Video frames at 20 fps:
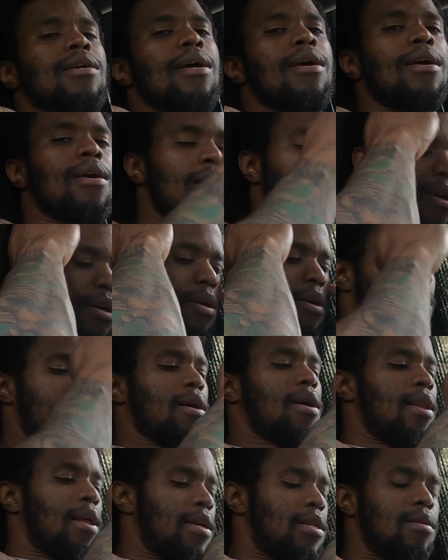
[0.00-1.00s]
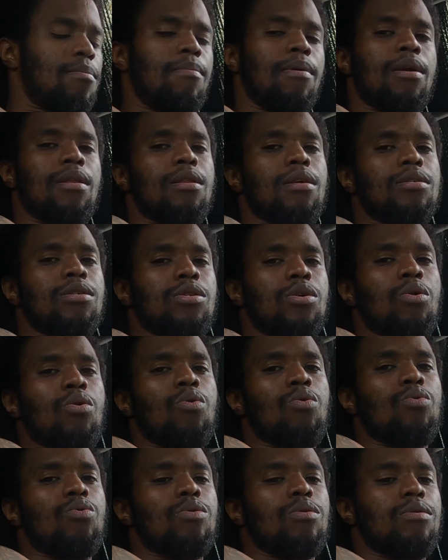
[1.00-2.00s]
I, I like to be in the
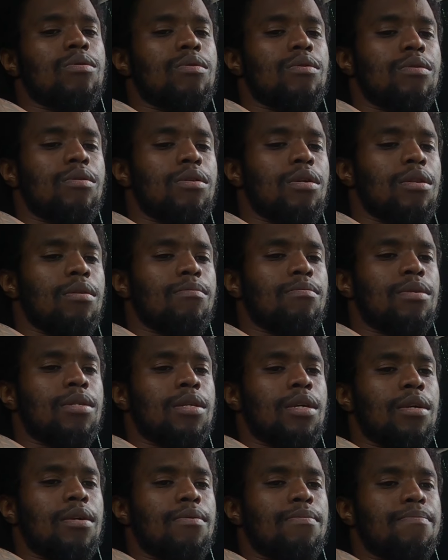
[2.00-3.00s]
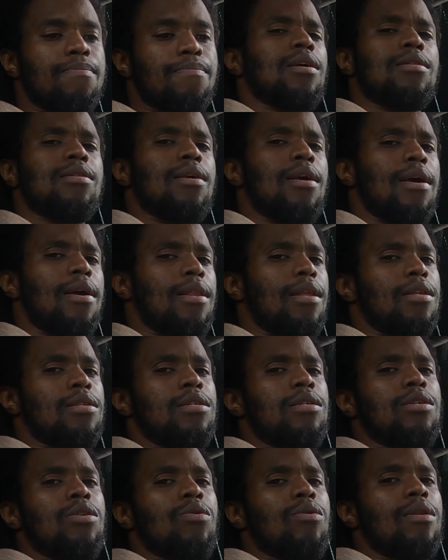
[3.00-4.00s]
zone. You know what I'm saying? Protect your
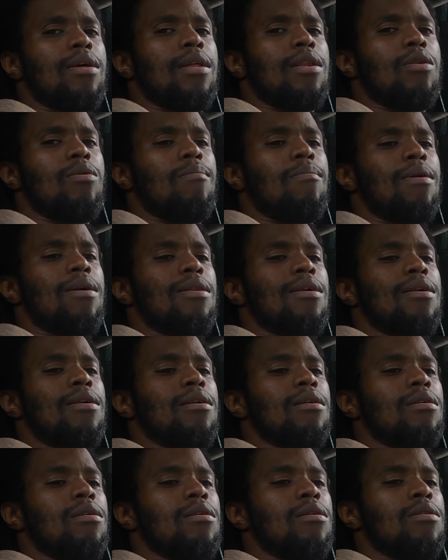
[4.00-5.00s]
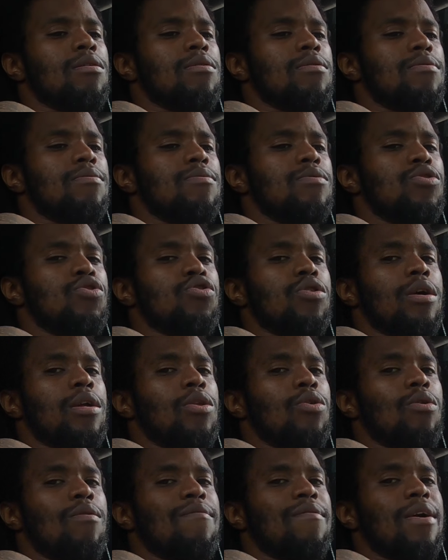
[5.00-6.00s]
energy. Don't let nobody uh,
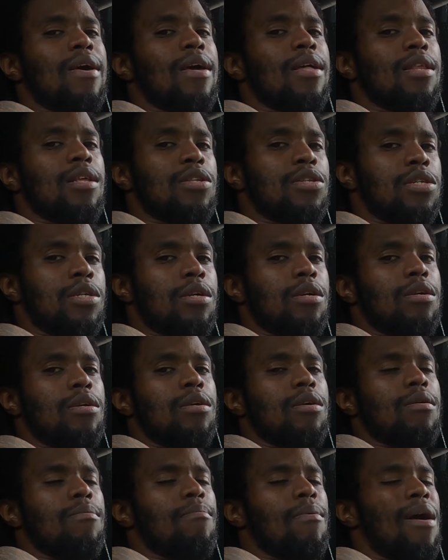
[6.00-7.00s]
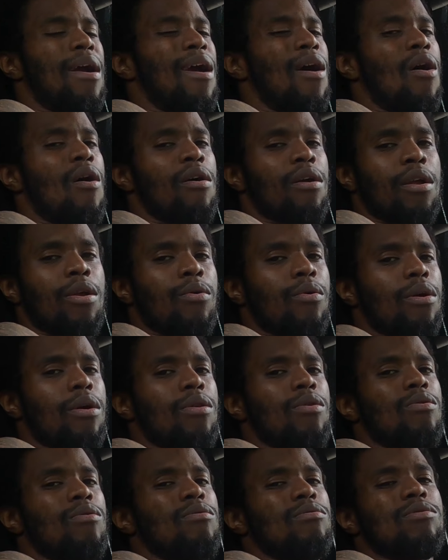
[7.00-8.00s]
drain you of your energy by
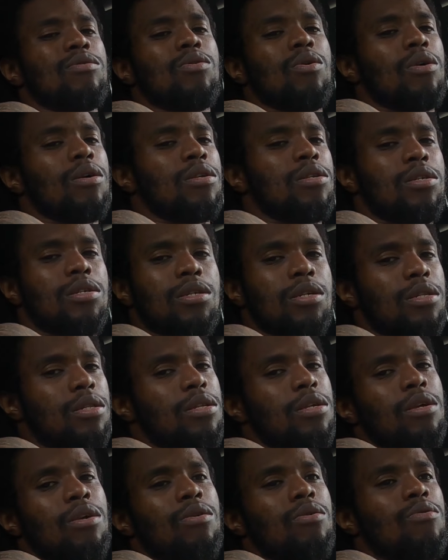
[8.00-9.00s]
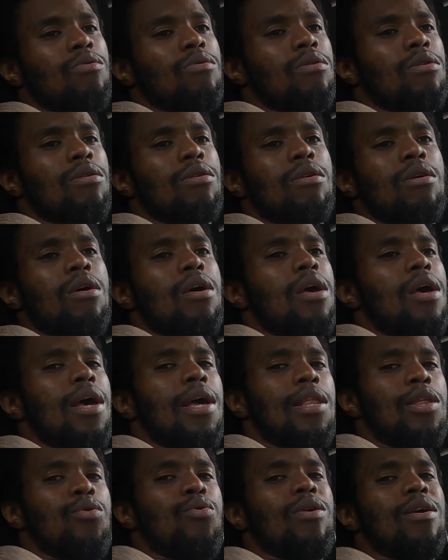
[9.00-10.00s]
arguing or talking shit to you, or,
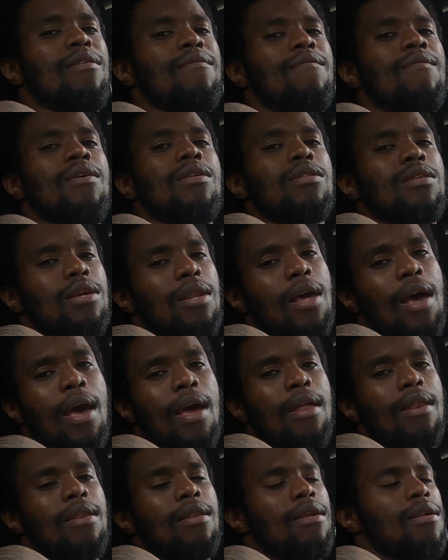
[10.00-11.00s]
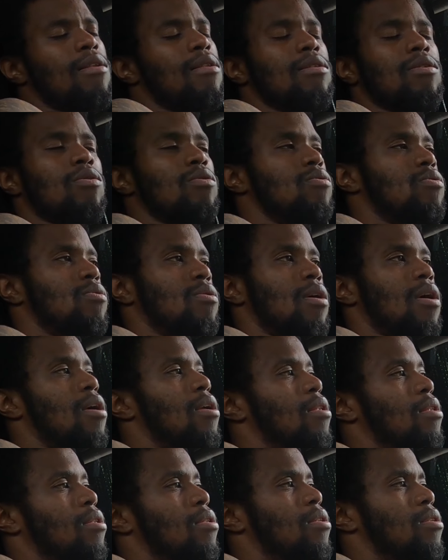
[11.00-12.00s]
and you give in to that. Don't do that.